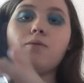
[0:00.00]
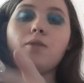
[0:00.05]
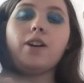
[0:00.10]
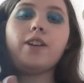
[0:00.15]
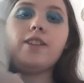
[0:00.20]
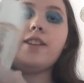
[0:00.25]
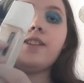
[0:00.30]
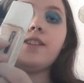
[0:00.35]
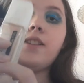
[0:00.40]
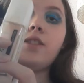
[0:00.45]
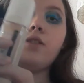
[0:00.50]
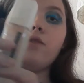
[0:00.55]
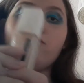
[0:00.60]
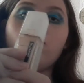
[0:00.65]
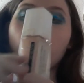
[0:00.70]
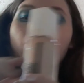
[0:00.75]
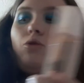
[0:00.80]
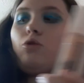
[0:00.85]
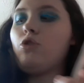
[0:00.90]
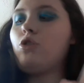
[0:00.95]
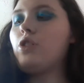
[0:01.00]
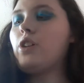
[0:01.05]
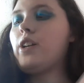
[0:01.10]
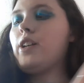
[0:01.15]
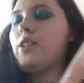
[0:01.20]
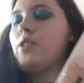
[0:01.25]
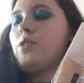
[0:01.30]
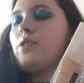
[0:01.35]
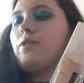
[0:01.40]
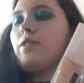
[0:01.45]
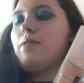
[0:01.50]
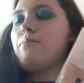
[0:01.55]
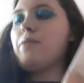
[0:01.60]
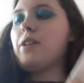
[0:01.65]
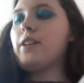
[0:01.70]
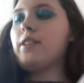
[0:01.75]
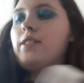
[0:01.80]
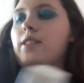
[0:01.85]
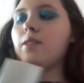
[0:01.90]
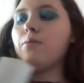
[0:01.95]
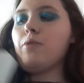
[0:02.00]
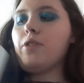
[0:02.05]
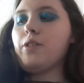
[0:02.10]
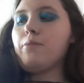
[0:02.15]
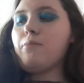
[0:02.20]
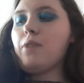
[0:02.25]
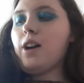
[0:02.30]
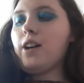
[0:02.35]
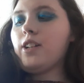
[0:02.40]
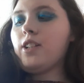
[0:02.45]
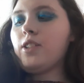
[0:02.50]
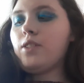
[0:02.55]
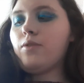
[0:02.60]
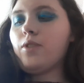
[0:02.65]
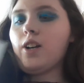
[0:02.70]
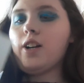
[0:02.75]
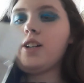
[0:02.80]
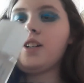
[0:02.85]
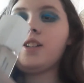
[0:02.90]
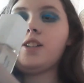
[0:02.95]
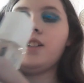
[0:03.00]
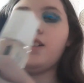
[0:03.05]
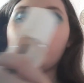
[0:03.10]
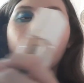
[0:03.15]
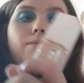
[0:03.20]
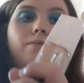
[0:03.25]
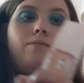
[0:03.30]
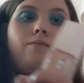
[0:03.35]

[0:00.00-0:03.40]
Wear. This is the wrong shade, so I mix it with the Max Factor